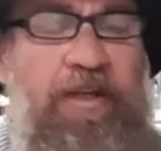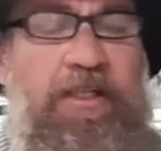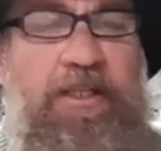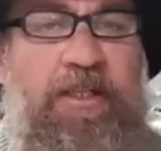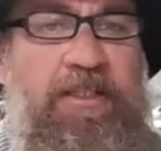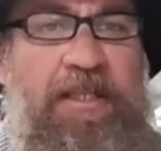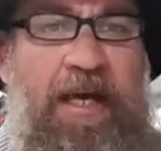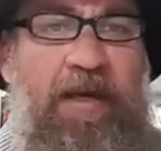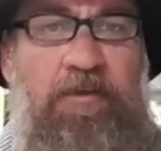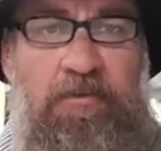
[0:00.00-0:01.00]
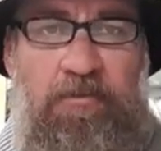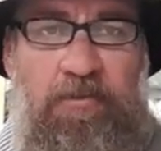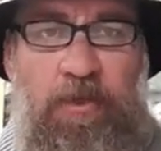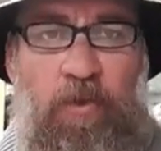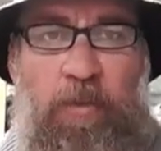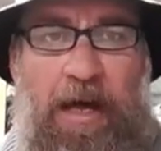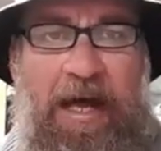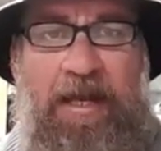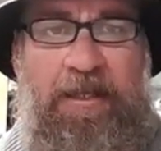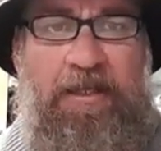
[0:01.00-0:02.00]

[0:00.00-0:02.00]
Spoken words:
into the second little part of